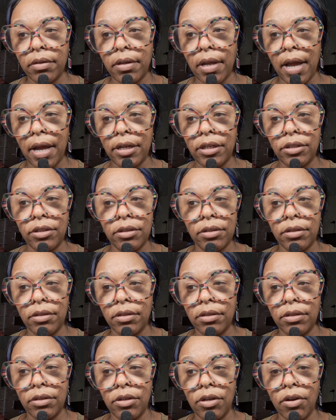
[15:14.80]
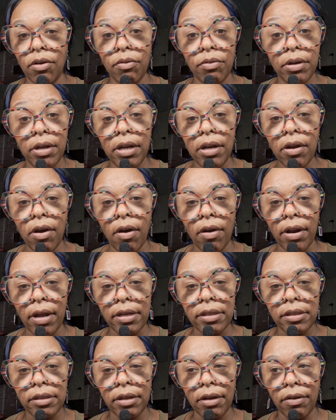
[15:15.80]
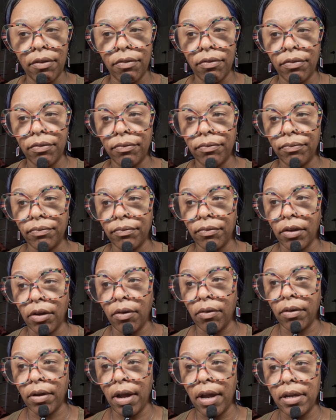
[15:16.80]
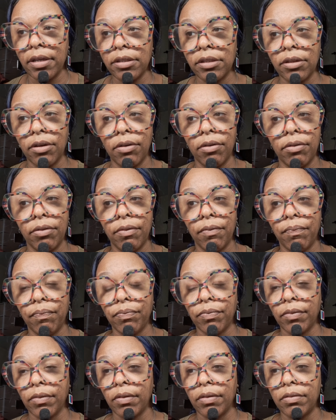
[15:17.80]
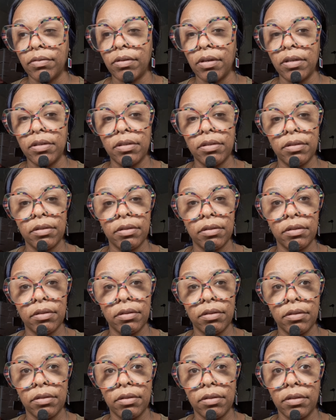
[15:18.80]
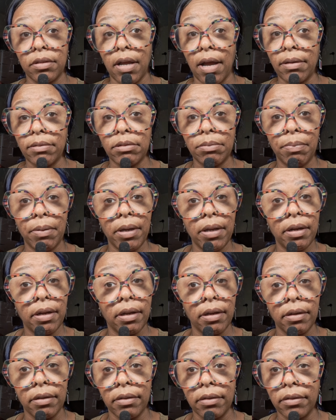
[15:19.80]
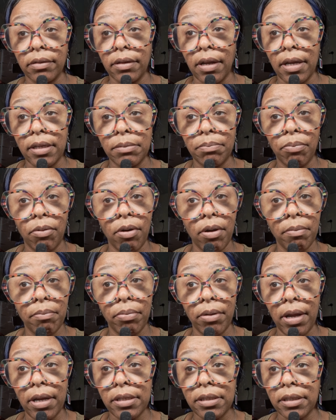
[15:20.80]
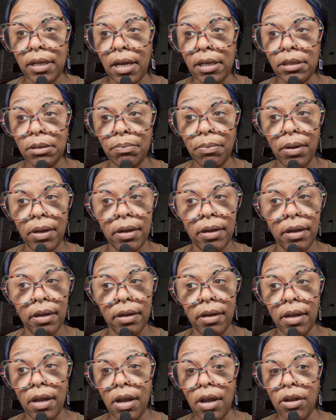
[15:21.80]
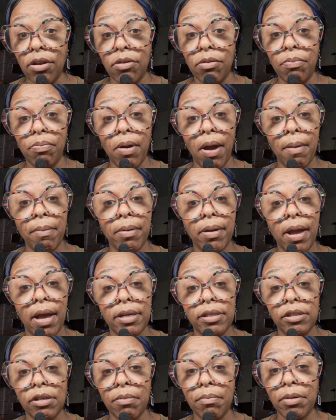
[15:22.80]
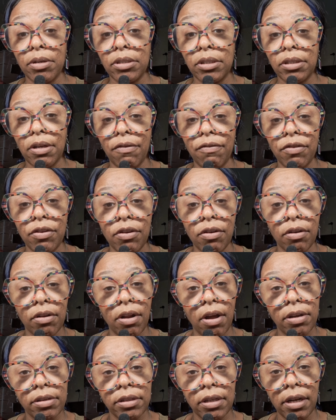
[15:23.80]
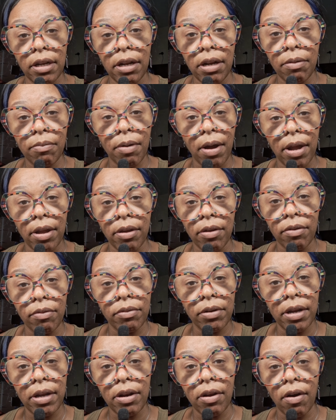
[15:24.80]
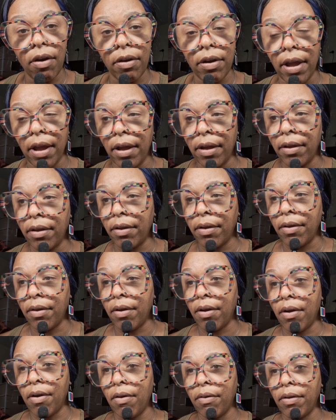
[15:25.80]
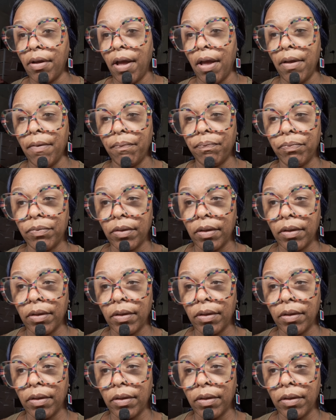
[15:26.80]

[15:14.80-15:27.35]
that you don't need all that stuff. Okay? So just stop spending. That's point blank. Stop spending. You probably got so much stuff in your closet anyway. You don't need all that. Okay?